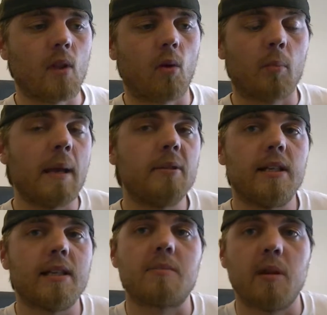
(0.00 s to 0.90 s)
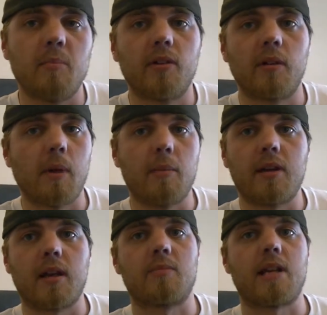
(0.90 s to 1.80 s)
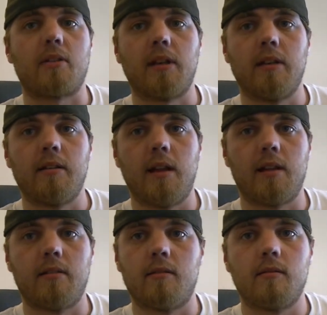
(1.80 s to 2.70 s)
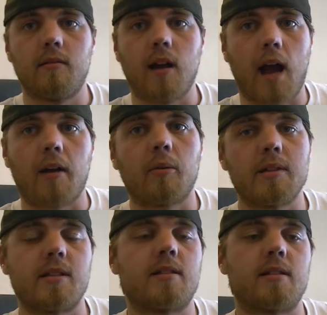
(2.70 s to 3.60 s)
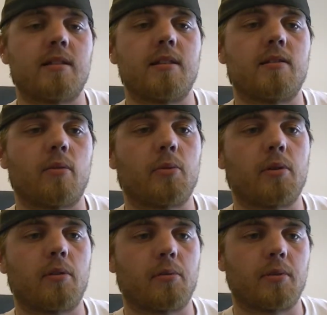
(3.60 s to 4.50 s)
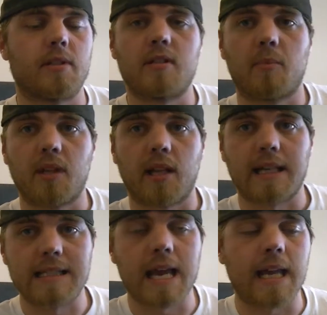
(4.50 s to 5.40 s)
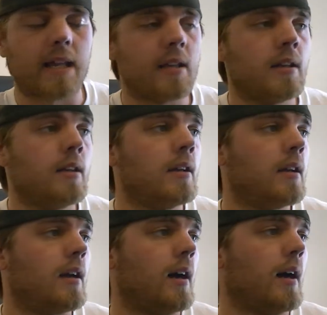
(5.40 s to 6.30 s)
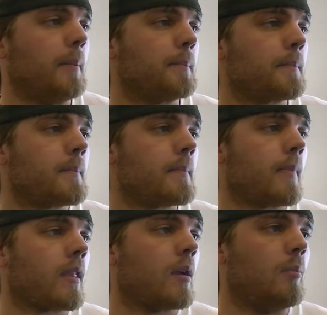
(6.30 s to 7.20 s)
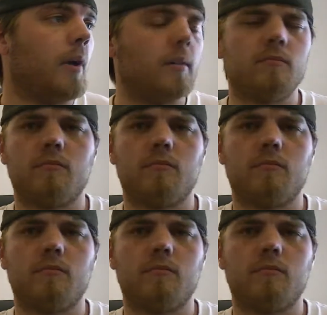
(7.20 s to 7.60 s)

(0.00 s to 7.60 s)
or maybe it is me building. Maybe it comes out in higher resistances or in something like a tank. But